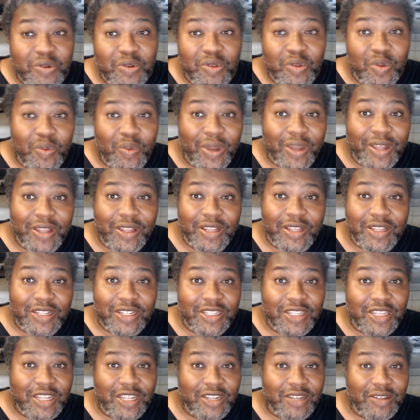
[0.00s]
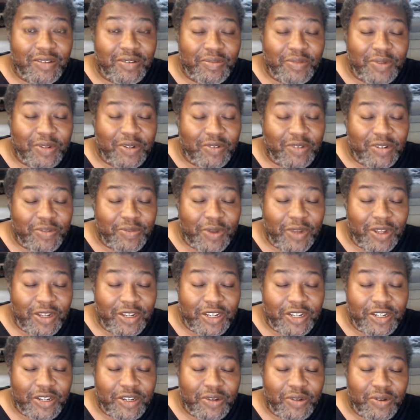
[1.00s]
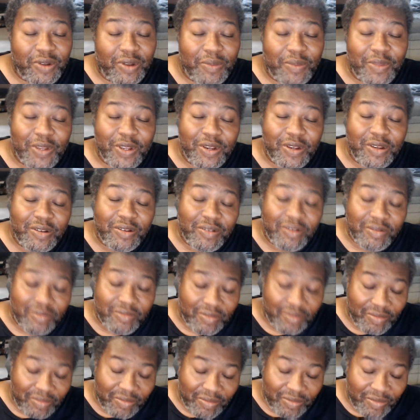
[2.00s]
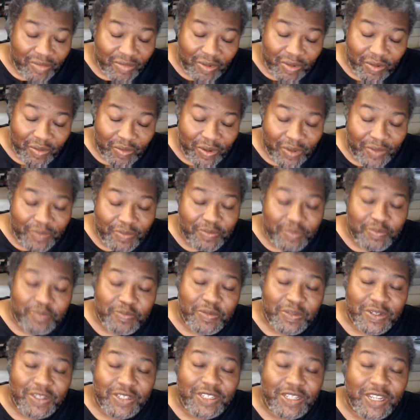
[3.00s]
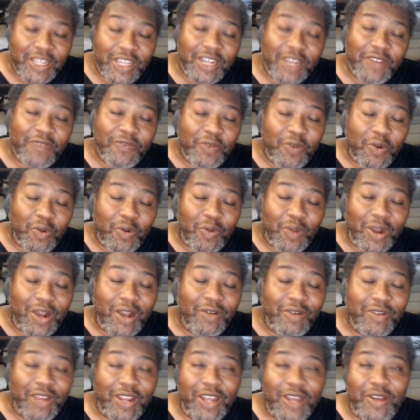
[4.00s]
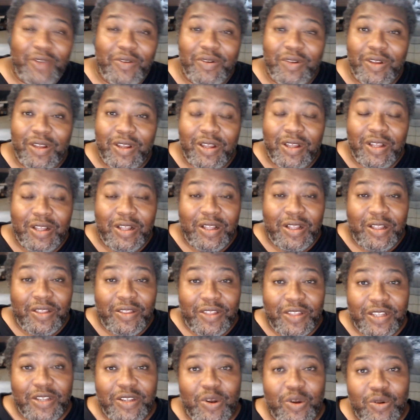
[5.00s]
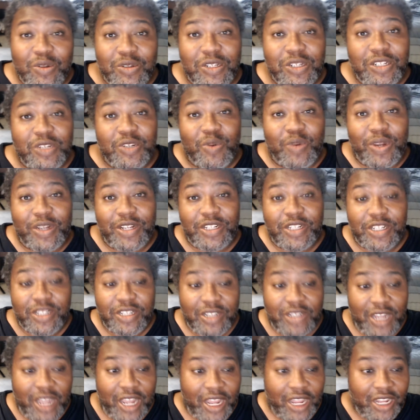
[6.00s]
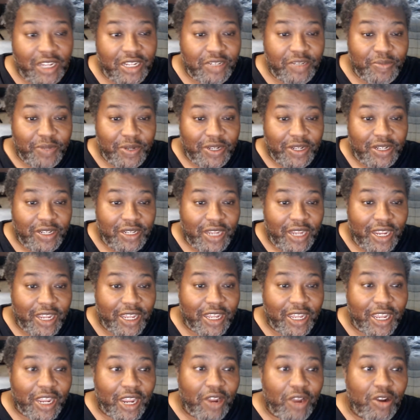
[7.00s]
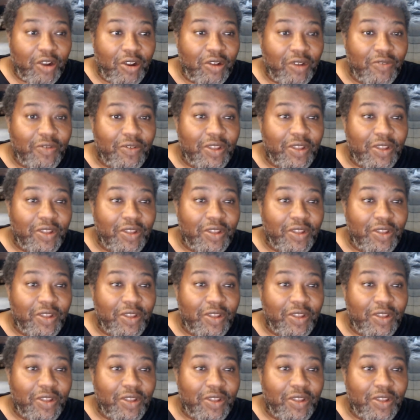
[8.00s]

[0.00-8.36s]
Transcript: the way that this thing has been responded to. I mean, we've been saying it for a while now. This whole situation has been taken care of